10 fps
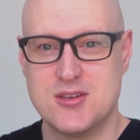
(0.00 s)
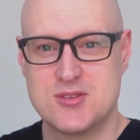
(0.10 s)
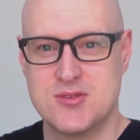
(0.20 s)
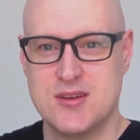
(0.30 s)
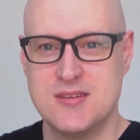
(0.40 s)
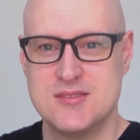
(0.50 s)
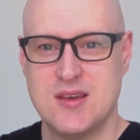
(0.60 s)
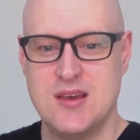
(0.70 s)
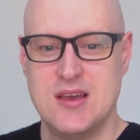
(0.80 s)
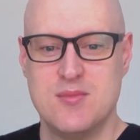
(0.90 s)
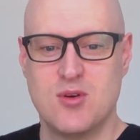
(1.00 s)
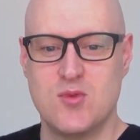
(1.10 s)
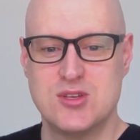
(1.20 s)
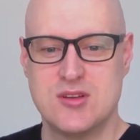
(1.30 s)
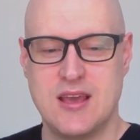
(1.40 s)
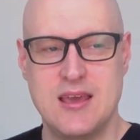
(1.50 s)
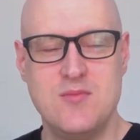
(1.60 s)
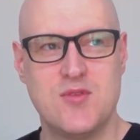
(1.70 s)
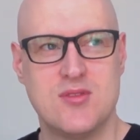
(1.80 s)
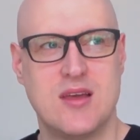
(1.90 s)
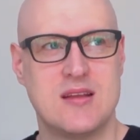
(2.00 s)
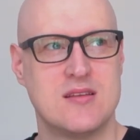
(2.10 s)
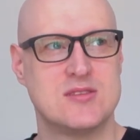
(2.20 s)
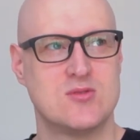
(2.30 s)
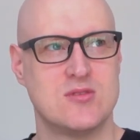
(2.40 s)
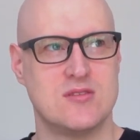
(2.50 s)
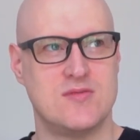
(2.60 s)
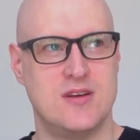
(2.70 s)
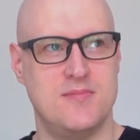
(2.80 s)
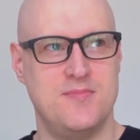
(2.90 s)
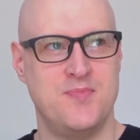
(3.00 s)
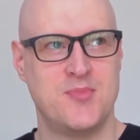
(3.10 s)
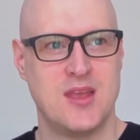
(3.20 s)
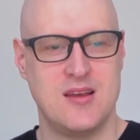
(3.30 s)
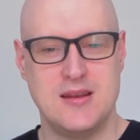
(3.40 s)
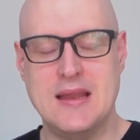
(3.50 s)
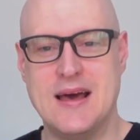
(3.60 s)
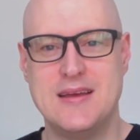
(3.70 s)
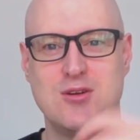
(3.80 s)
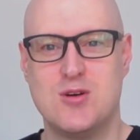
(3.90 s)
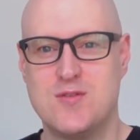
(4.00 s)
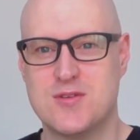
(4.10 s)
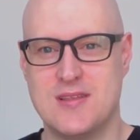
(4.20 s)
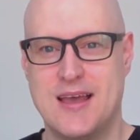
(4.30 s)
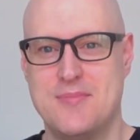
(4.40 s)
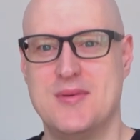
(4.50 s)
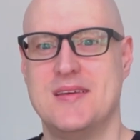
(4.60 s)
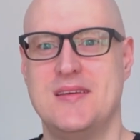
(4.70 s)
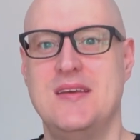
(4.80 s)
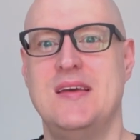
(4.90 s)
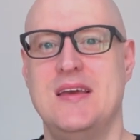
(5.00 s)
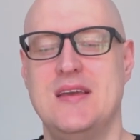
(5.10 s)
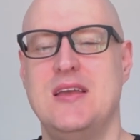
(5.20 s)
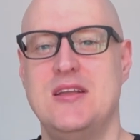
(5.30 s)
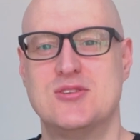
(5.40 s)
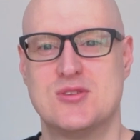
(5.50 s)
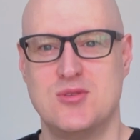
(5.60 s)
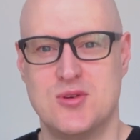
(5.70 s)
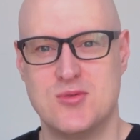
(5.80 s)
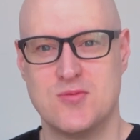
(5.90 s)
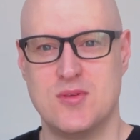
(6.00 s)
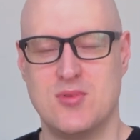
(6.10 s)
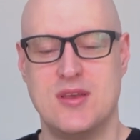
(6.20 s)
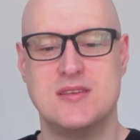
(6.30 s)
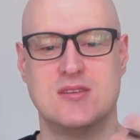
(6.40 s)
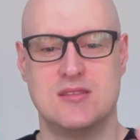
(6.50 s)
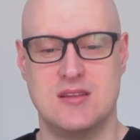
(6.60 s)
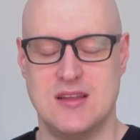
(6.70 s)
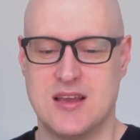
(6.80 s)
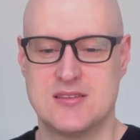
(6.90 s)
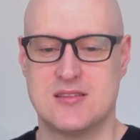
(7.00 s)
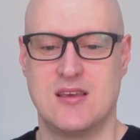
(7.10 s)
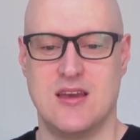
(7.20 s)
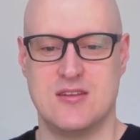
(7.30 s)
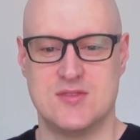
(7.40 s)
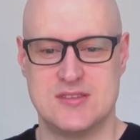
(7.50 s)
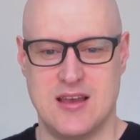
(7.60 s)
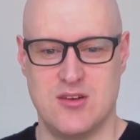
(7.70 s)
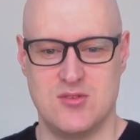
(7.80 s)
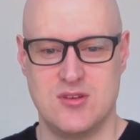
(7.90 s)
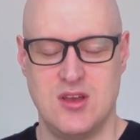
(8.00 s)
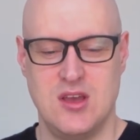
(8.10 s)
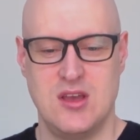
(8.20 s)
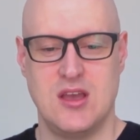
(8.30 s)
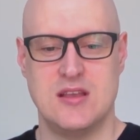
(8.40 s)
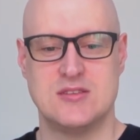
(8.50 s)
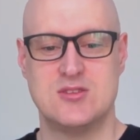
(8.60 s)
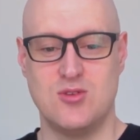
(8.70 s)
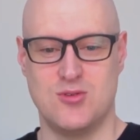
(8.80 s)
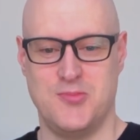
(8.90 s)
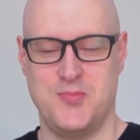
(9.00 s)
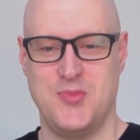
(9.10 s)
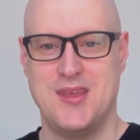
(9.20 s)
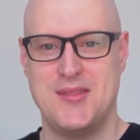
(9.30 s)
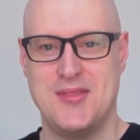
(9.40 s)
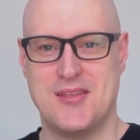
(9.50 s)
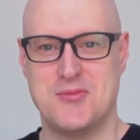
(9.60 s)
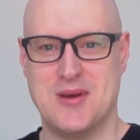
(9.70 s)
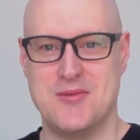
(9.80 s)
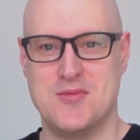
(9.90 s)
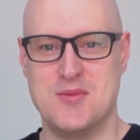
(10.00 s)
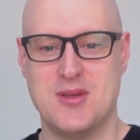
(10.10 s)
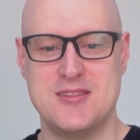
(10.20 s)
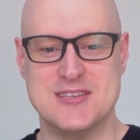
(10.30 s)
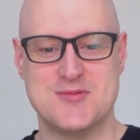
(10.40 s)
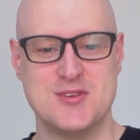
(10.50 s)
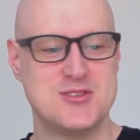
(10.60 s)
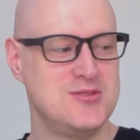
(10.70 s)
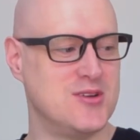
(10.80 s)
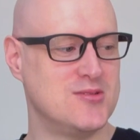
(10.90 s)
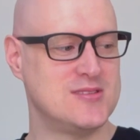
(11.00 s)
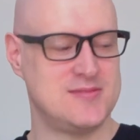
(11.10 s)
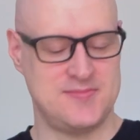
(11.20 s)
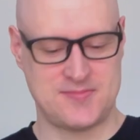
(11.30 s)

strings, but we should aim for that sort of non-overlapping, each note replacing the next kind of sound. And so that's why when we play these first two notes,